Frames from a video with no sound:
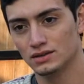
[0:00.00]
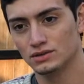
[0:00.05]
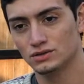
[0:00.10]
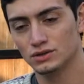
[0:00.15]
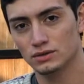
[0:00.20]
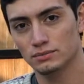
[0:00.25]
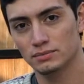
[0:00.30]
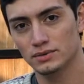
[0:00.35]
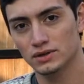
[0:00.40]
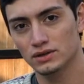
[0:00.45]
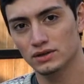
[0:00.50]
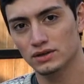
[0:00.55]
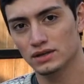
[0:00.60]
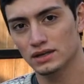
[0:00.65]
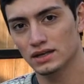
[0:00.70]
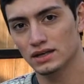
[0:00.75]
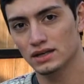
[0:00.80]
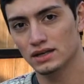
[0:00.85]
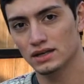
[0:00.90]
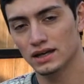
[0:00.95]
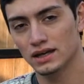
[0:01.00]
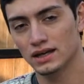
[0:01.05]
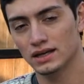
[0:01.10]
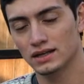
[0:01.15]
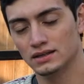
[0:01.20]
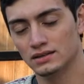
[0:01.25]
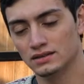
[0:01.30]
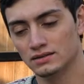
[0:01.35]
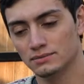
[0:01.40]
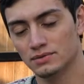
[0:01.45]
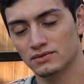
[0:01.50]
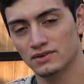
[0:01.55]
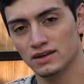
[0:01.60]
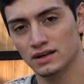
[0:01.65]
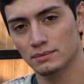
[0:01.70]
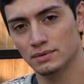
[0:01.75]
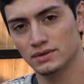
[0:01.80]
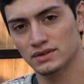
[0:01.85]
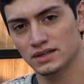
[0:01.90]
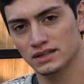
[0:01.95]
durability and provide
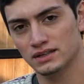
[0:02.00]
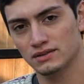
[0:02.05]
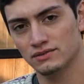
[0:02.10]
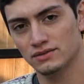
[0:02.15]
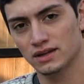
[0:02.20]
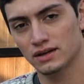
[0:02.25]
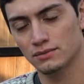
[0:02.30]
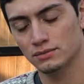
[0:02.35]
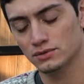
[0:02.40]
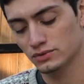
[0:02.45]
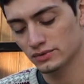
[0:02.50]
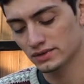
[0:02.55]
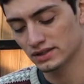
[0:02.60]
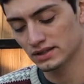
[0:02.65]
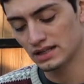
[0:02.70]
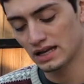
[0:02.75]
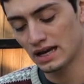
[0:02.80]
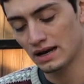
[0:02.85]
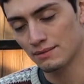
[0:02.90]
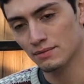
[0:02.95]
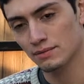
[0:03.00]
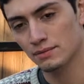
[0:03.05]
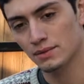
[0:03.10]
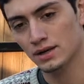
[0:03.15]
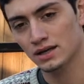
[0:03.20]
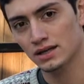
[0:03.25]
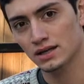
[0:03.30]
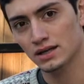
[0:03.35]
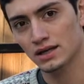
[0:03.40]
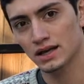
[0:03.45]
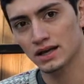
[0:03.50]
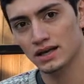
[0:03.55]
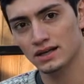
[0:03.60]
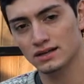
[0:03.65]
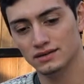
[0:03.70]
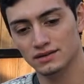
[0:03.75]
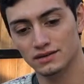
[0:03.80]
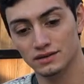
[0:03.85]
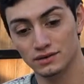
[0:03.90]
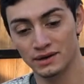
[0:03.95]
a protective layer between the camera body
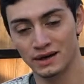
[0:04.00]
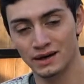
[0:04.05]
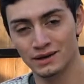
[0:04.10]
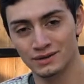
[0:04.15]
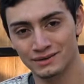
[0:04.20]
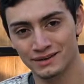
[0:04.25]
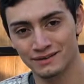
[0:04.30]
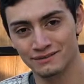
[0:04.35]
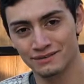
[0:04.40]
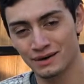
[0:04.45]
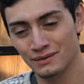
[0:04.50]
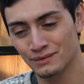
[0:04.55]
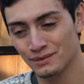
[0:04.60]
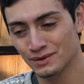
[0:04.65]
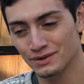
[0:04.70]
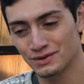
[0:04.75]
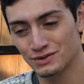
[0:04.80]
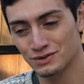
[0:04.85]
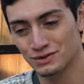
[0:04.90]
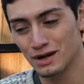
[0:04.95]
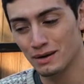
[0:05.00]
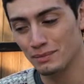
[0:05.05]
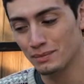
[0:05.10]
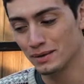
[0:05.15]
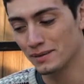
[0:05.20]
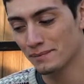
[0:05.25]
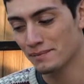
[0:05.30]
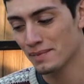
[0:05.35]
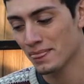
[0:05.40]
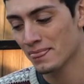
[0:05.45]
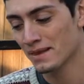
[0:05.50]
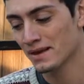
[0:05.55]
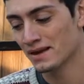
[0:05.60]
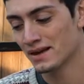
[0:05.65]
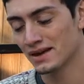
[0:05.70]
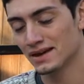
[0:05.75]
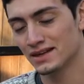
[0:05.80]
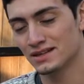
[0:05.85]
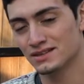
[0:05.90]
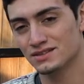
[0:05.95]
and the ground if I were to drop it.
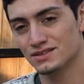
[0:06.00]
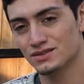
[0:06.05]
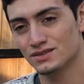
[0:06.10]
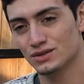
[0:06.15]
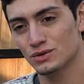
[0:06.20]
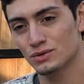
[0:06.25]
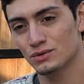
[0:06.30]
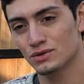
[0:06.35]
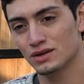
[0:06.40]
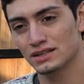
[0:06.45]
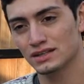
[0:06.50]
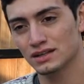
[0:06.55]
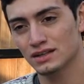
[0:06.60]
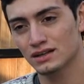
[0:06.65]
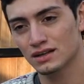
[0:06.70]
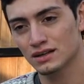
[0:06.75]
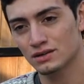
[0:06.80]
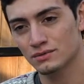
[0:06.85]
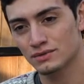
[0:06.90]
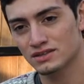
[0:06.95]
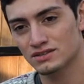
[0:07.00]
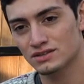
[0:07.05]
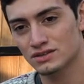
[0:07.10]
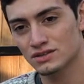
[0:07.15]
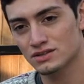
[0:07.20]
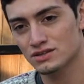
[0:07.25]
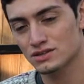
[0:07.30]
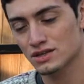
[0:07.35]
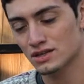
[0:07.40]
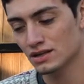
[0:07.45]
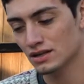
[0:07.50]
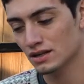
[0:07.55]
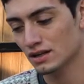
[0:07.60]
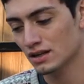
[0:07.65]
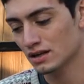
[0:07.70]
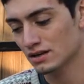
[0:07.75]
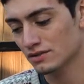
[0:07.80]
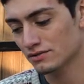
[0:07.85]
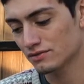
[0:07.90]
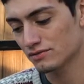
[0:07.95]
And so I did a lot of research, and a
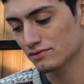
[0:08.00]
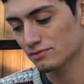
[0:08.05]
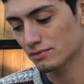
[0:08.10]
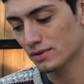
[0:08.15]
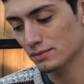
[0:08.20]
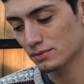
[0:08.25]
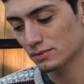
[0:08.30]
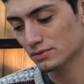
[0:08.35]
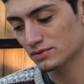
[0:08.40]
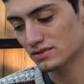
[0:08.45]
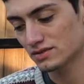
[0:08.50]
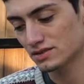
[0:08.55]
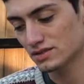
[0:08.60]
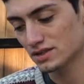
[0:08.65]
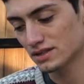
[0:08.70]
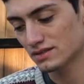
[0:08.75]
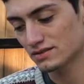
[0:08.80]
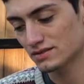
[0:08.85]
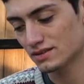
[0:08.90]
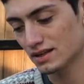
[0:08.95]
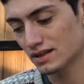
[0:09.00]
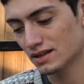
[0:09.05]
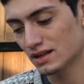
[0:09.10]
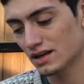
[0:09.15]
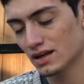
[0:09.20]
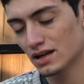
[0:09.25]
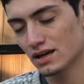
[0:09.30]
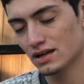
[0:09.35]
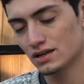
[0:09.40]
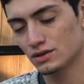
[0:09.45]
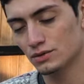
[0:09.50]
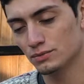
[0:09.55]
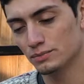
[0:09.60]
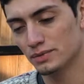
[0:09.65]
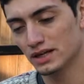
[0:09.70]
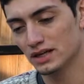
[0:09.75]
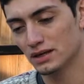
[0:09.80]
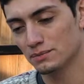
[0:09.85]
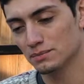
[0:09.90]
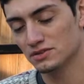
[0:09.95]
lot of people suggest that you
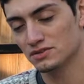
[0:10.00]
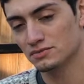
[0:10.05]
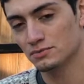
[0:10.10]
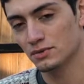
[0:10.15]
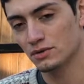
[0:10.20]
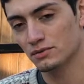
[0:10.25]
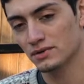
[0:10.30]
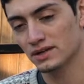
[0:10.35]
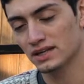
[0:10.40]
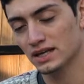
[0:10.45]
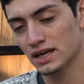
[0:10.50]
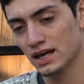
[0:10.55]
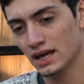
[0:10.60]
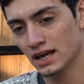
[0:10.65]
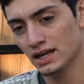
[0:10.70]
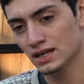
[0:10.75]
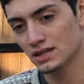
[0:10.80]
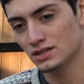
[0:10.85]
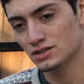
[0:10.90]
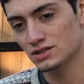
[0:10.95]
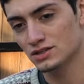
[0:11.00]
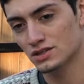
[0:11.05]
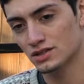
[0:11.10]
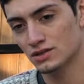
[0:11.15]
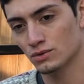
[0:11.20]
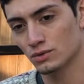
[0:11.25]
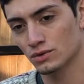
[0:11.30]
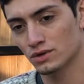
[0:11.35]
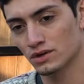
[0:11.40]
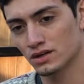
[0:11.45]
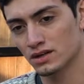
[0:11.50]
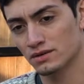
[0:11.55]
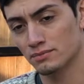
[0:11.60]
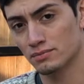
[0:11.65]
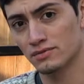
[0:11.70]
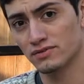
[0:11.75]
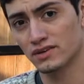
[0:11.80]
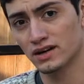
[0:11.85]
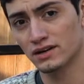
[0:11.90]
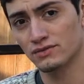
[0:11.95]
pick up a small rig cage in order to
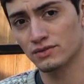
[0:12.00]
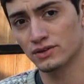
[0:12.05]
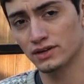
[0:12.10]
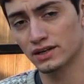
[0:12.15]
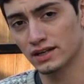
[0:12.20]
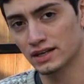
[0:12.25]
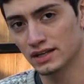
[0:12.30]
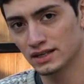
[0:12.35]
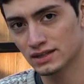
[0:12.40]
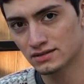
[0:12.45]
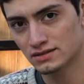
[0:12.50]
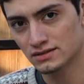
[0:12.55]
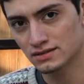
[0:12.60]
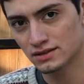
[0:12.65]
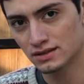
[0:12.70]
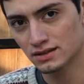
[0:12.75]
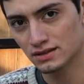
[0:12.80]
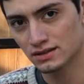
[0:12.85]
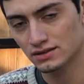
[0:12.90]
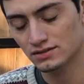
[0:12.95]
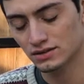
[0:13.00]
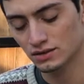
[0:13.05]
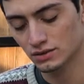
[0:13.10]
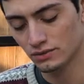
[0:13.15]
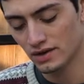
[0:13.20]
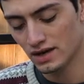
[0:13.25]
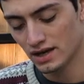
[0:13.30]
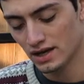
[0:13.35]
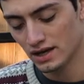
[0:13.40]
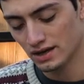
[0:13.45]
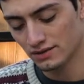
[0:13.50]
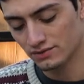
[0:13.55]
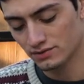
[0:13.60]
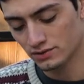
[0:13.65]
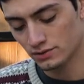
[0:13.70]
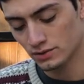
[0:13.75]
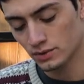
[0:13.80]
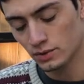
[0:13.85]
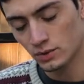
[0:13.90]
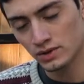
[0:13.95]
provide for a heat sink. So if you're
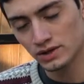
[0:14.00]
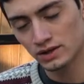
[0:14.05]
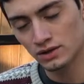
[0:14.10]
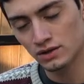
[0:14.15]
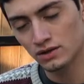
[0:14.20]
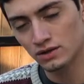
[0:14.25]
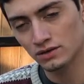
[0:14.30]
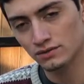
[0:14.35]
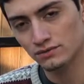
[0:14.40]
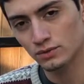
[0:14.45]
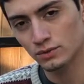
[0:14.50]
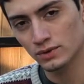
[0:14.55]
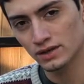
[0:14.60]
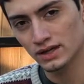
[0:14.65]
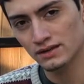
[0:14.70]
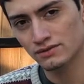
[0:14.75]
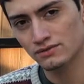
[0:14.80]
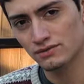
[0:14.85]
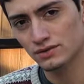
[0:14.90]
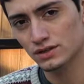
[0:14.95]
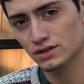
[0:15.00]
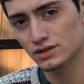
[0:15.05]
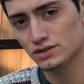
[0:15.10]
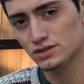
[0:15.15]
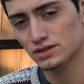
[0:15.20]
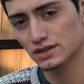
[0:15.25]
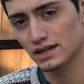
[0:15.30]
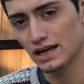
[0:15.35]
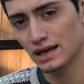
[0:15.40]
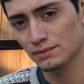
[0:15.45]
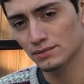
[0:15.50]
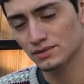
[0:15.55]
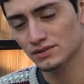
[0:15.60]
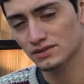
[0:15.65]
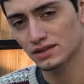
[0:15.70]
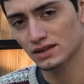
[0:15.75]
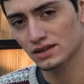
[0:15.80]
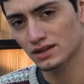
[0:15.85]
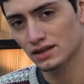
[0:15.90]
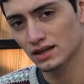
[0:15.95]
recording long 4K footage, the camera's
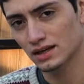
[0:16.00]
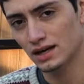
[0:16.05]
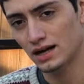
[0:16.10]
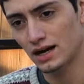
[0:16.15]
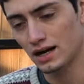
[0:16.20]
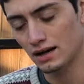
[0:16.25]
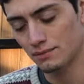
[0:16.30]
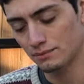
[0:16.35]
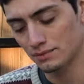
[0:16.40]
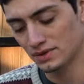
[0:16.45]
going to get hot